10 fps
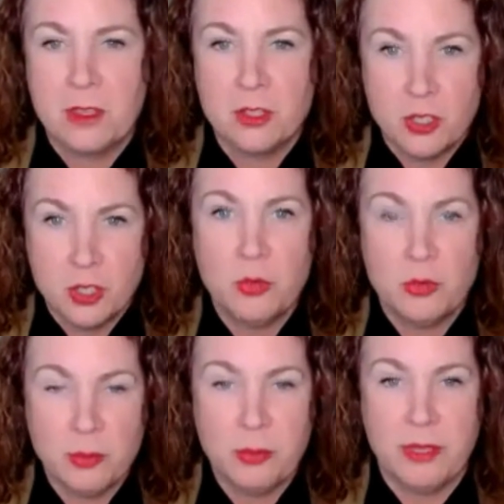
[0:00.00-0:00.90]

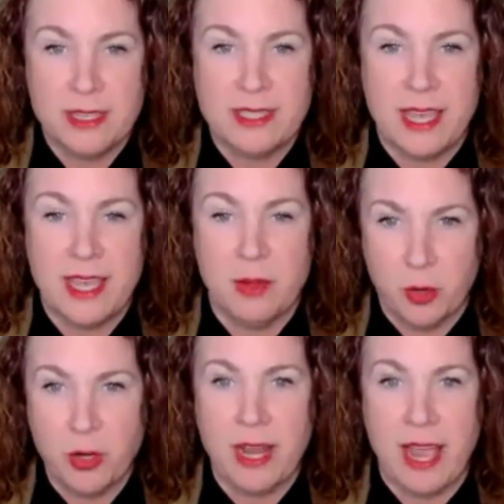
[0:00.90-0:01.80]
AAA saying,
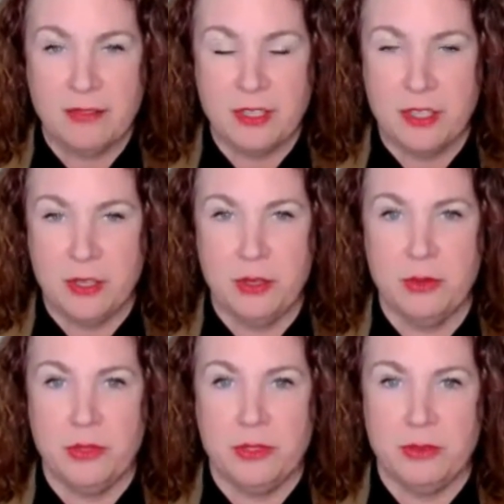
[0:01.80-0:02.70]
we're going to have to
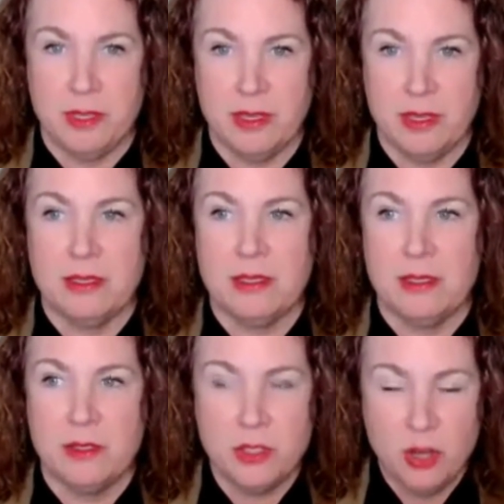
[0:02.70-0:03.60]
use this
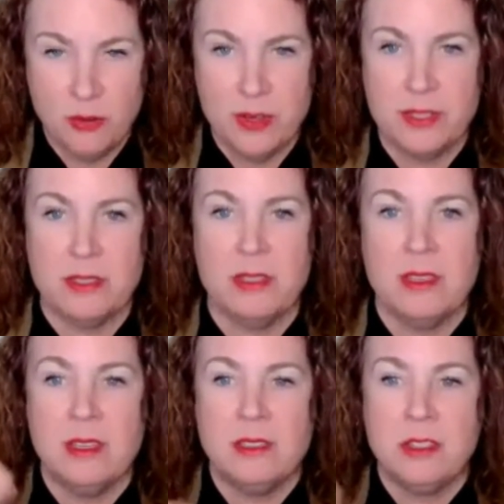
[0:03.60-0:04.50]
service
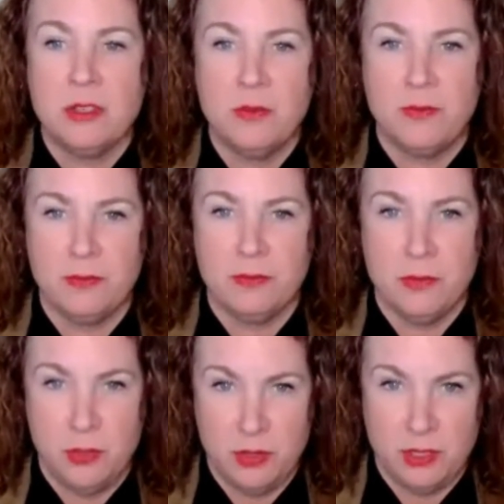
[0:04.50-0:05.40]
to
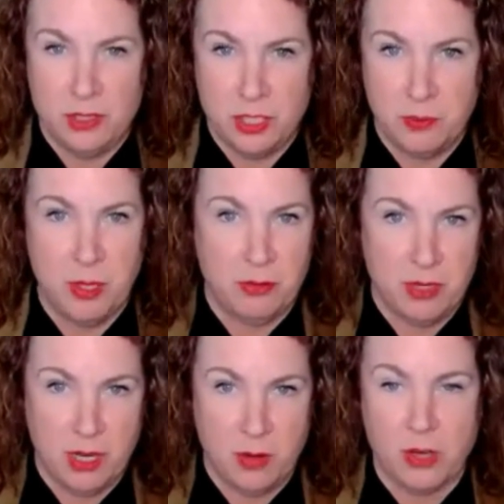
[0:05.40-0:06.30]
do this dispute and
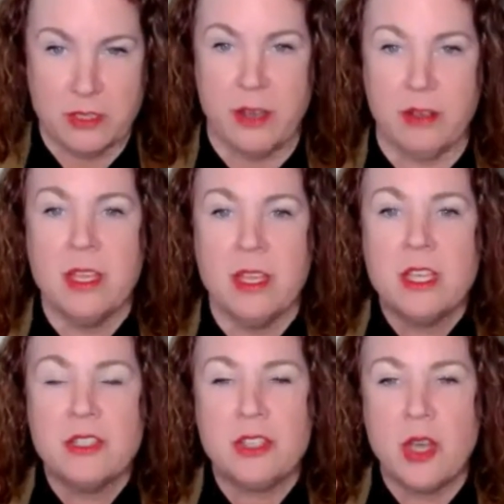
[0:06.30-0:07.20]
get it worked out.
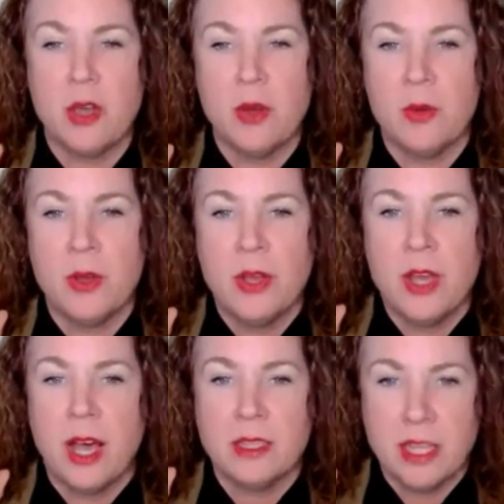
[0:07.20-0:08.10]
So
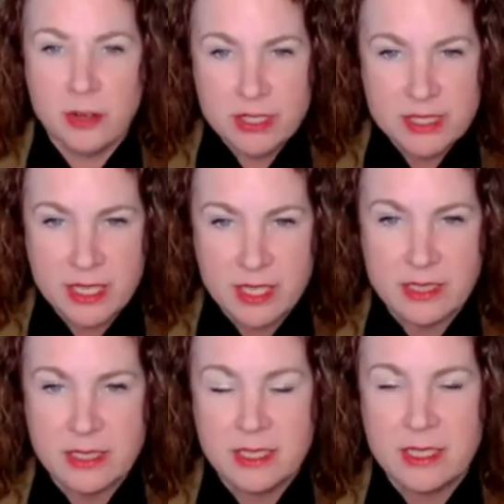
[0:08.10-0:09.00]
a letter is sent,